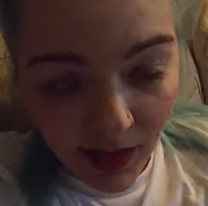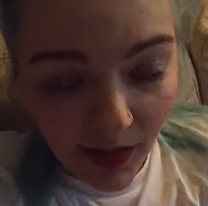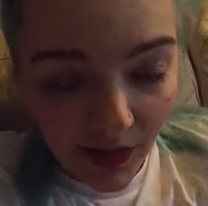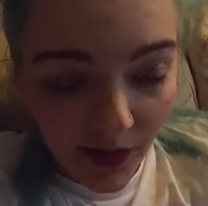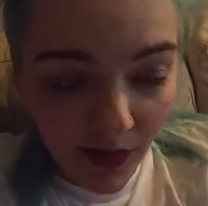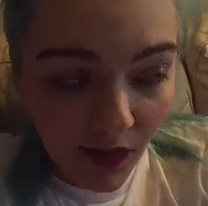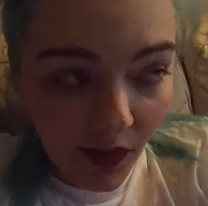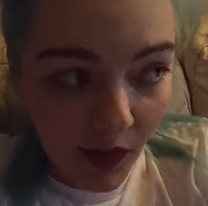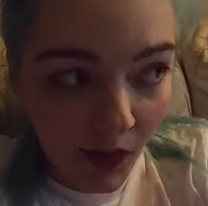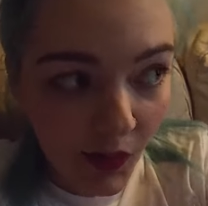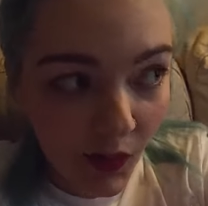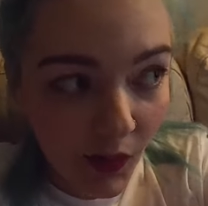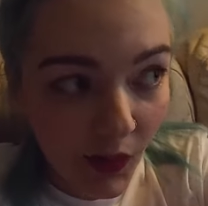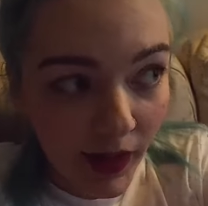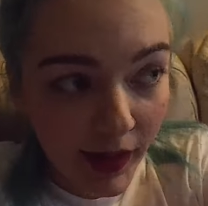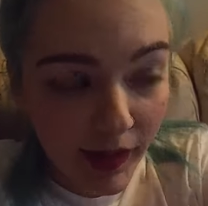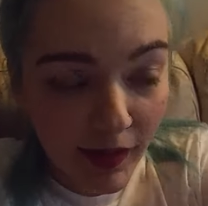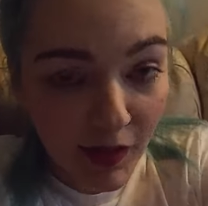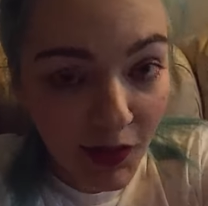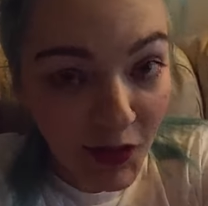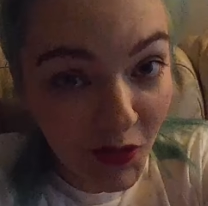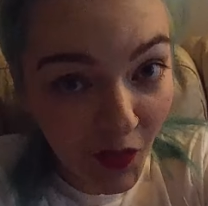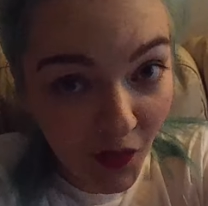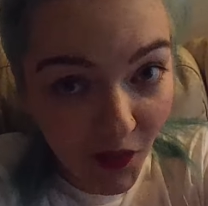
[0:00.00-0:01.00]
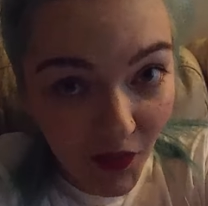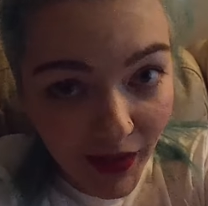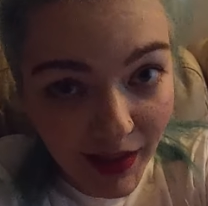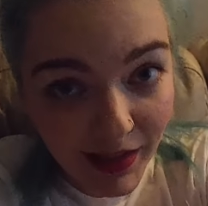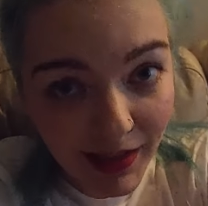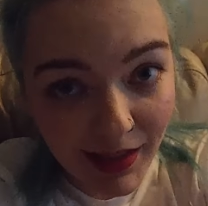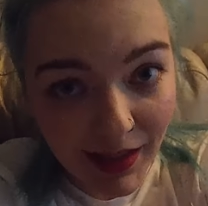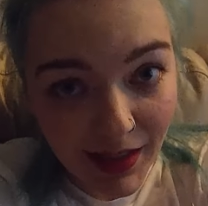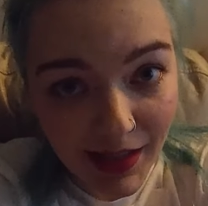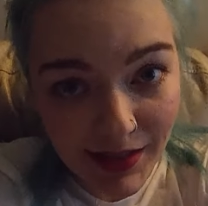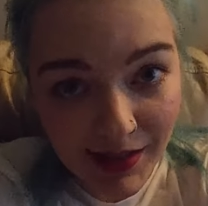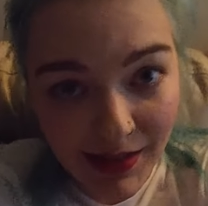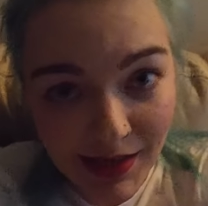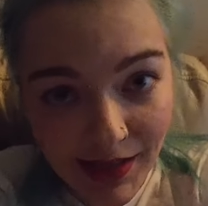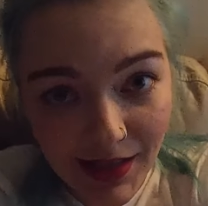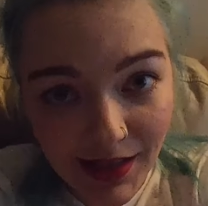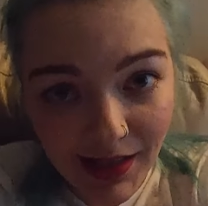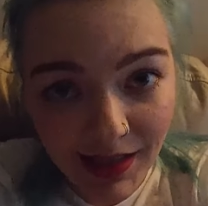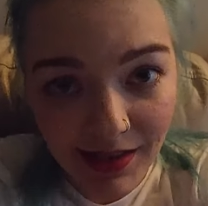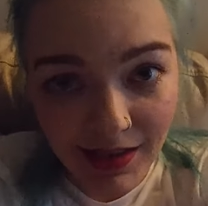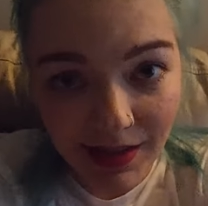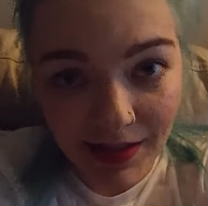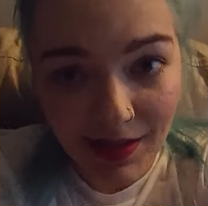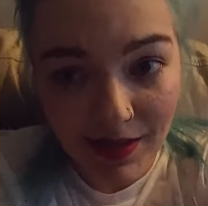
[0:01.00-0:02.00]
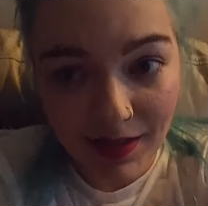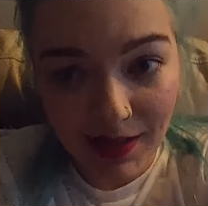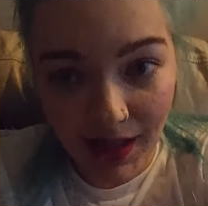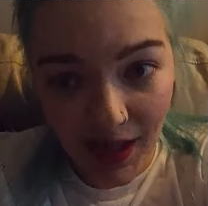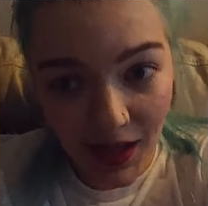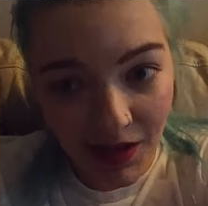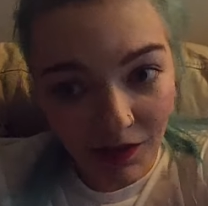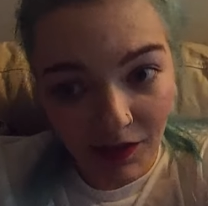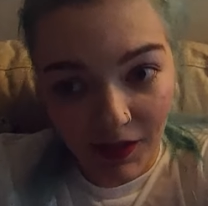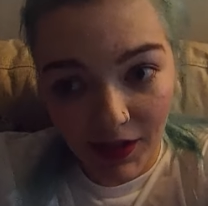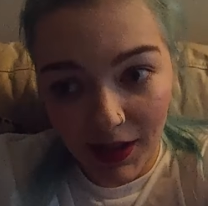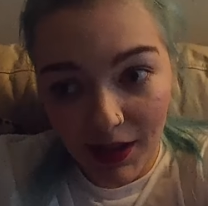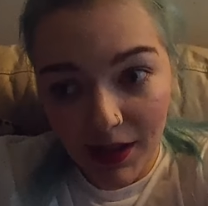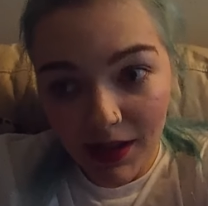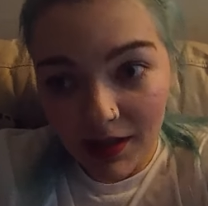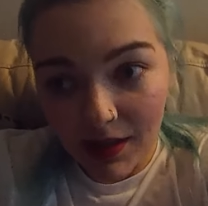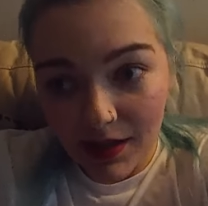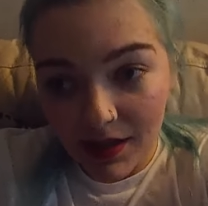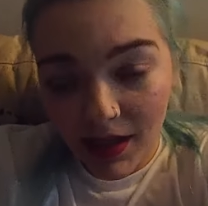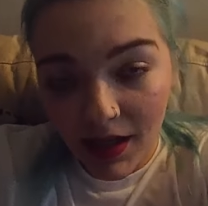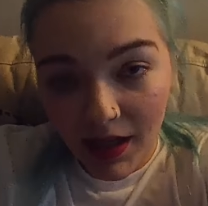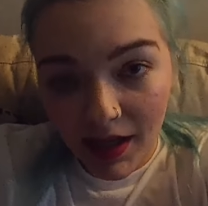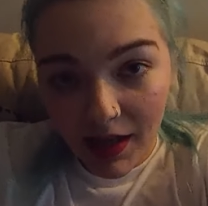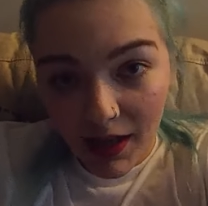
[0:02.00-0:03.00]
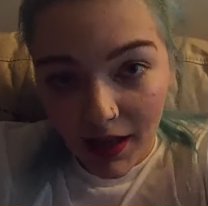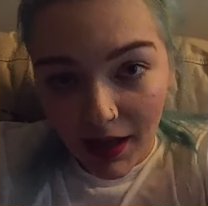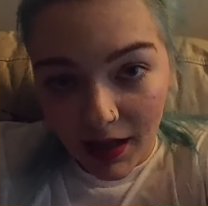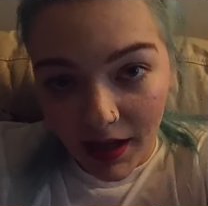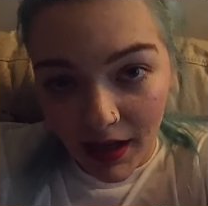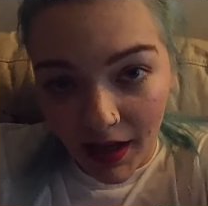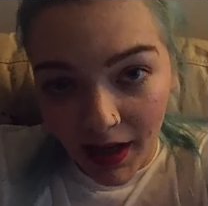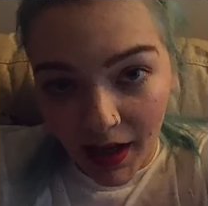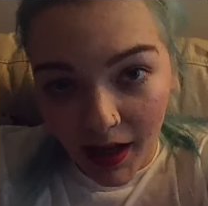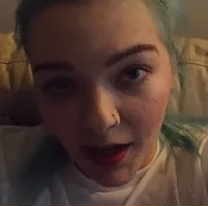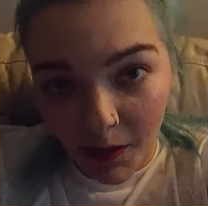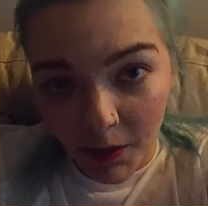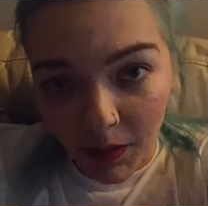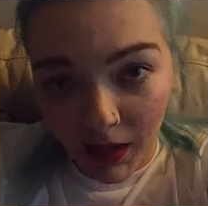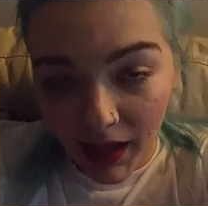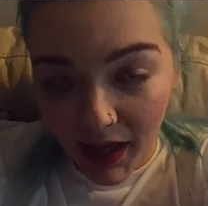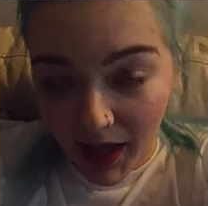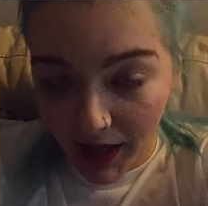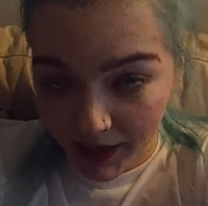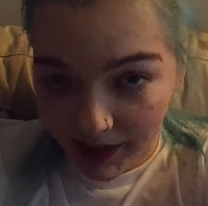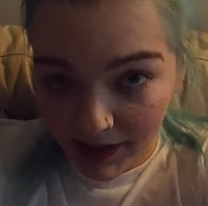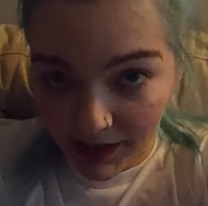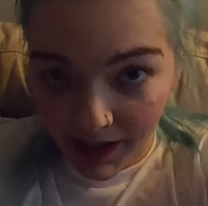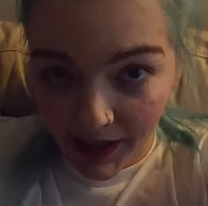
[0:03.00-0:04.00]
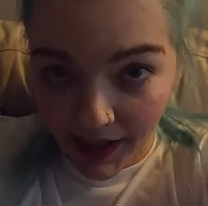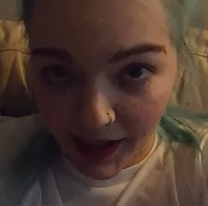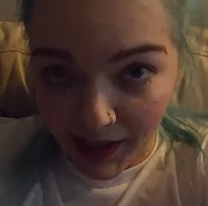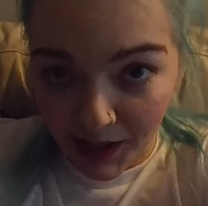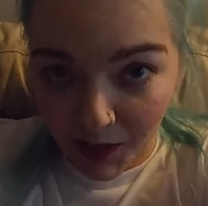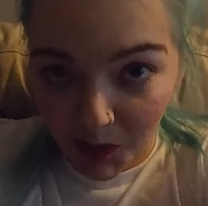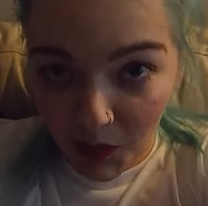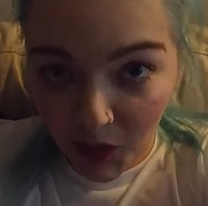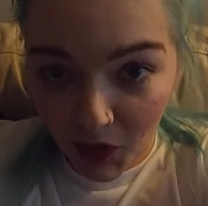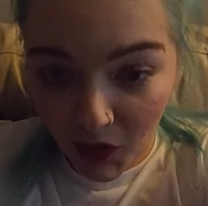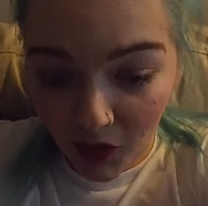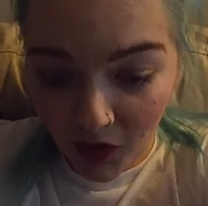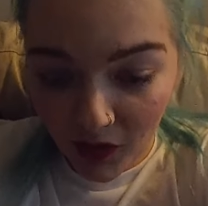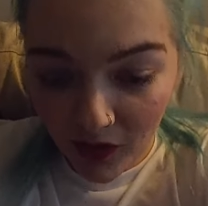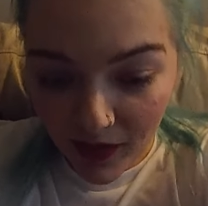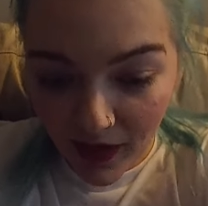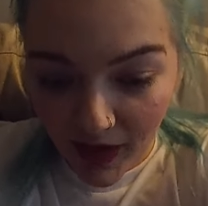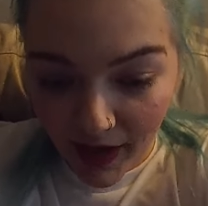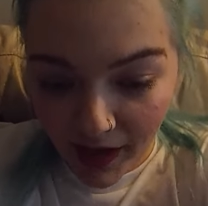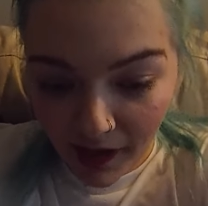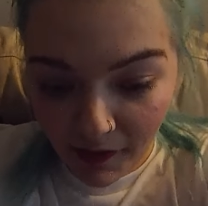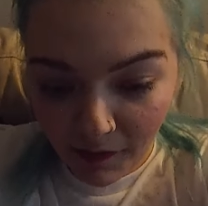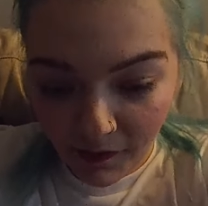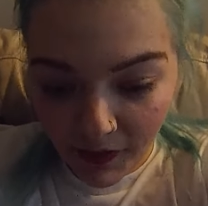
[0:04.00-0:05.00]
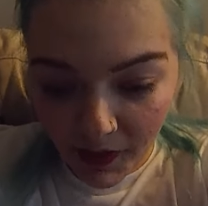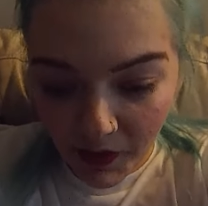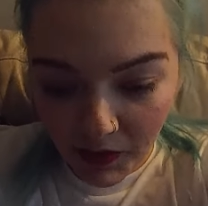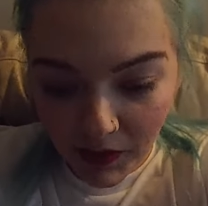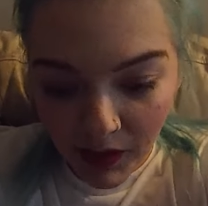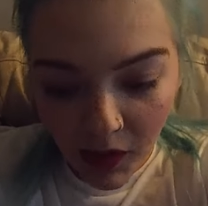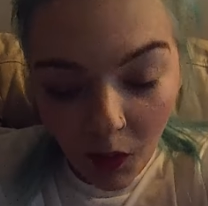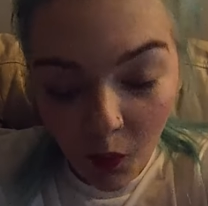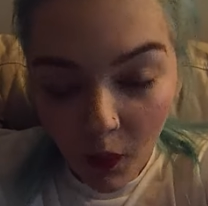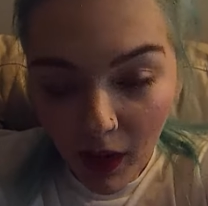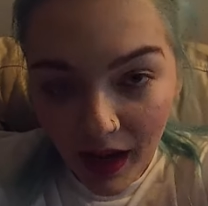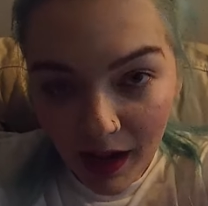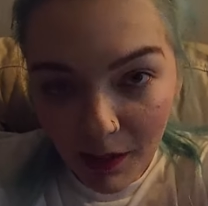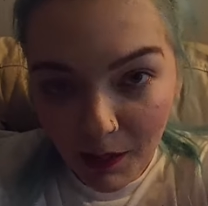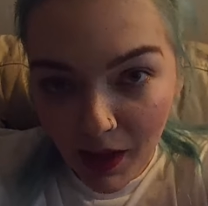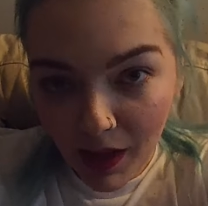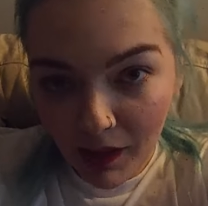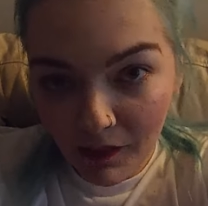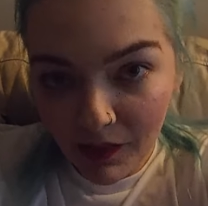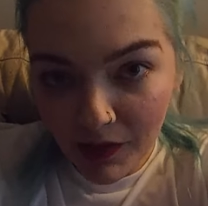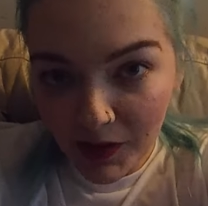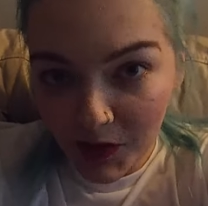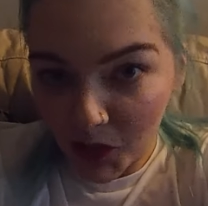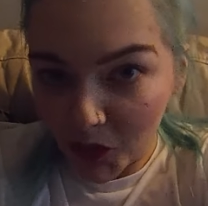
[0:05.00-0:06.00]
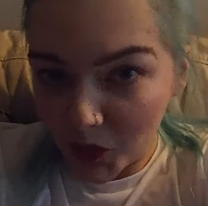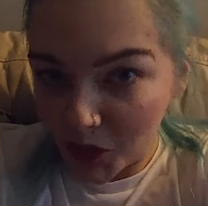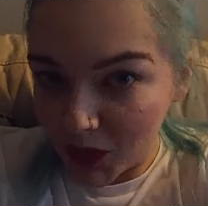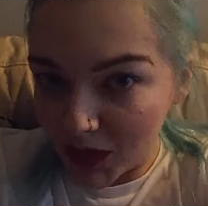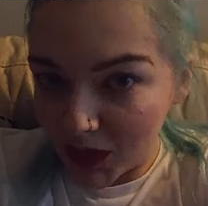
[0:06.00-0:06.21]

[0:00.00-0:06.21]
So it's a good thing that I did save it last night, because I have found out why my videos